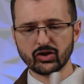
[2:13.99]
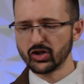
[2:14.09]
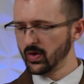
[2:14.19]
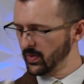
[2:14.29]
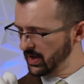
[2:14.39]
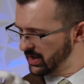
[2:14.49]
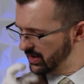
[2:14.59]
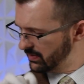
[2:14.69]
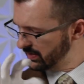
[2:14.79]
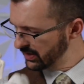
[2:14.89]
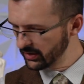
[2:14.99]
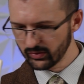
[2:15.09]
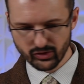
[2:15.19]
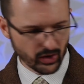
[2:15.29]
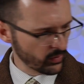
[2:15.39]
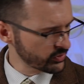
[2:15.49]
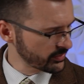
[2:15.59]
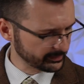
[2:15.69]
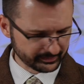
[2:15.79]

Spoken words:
So we're gonna use those,